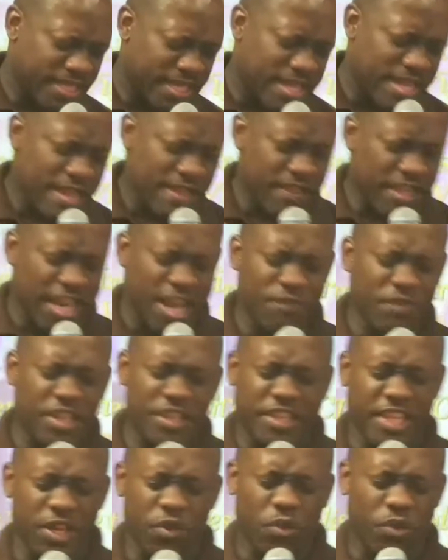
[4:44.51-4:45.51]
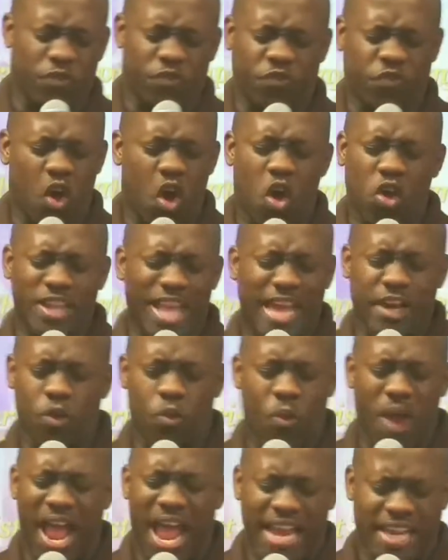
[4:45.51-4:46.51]
That, that everything would fall
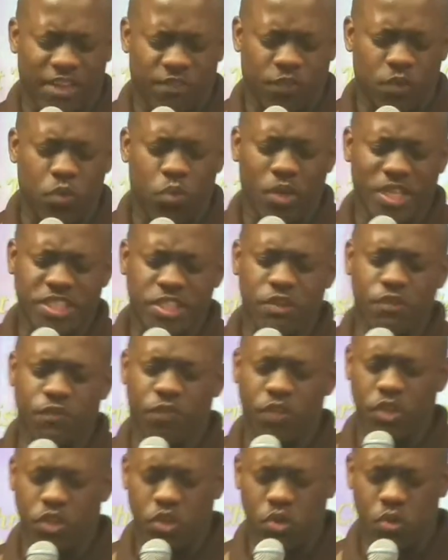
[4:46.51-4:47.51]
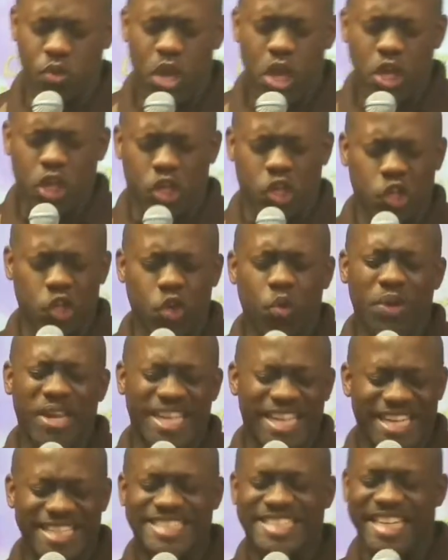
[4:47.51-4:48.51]
out of whack if it wasn't for you,
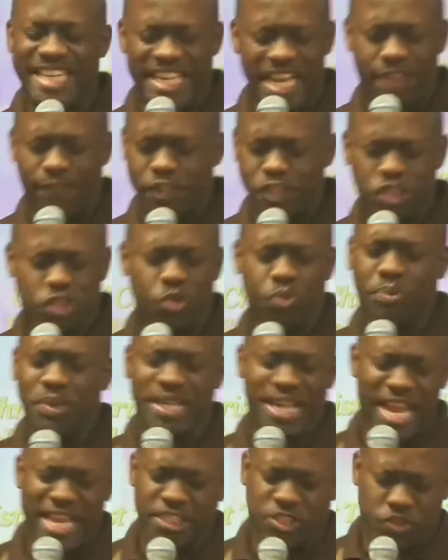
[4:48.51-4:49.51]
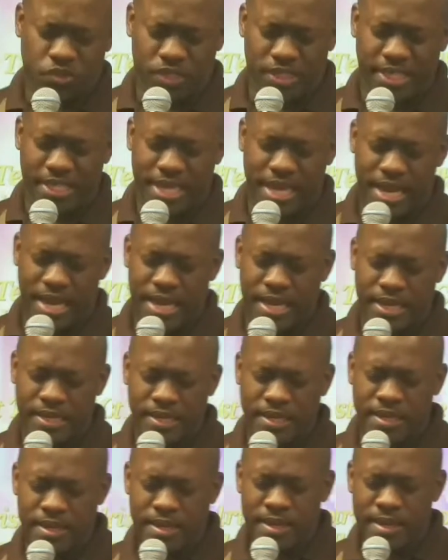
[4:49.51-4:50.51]
gluing it together supernaturally, God.
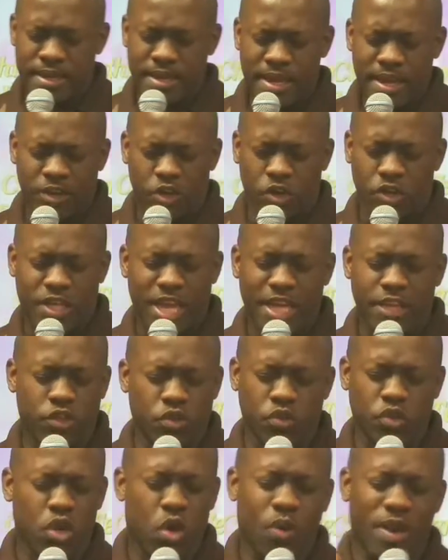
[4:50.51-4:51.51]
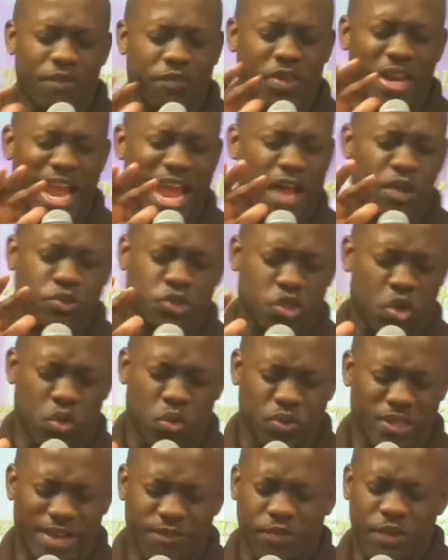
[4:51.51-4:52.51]
Lord God, you know every
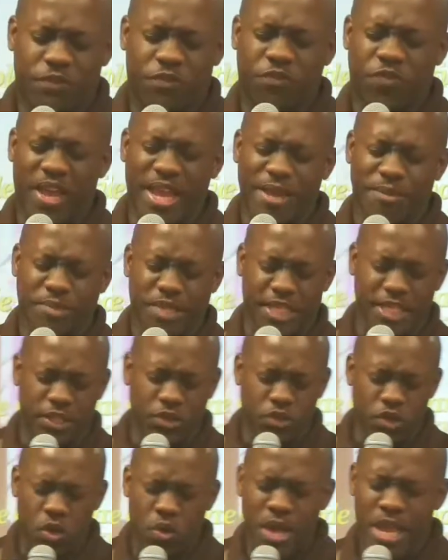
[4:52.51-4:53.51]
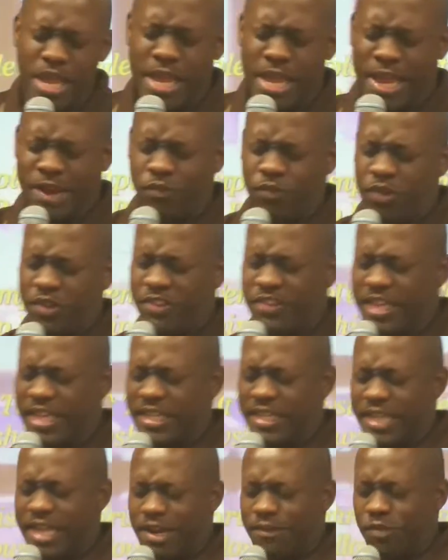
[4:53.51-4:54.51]
household, every family. You know
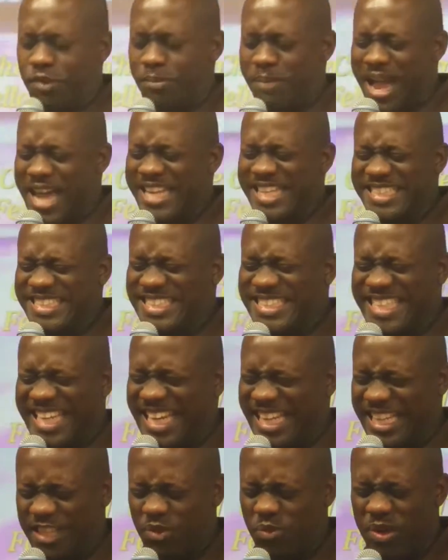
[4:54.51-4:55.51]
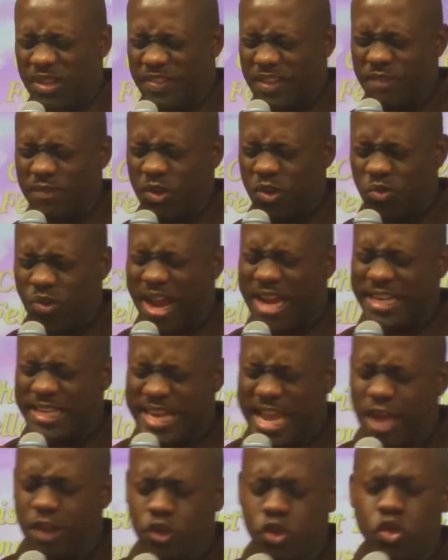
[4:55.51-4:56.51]
everything that everybody's dealing with, even
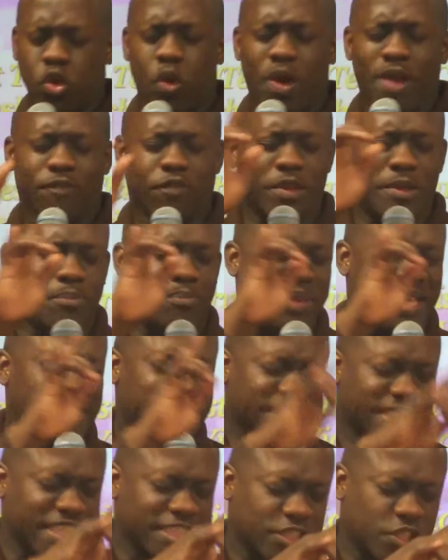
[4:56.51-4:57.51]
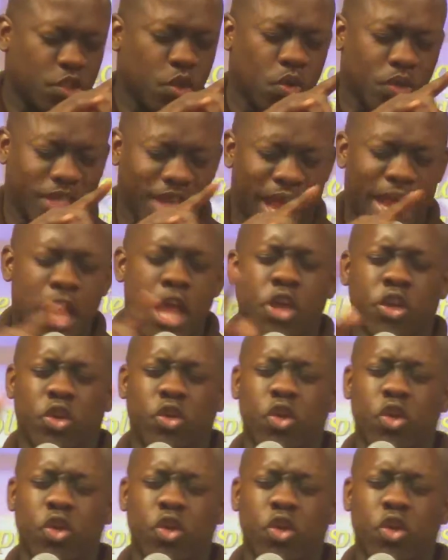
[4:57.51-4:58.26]
right now. You know every business, Lord God.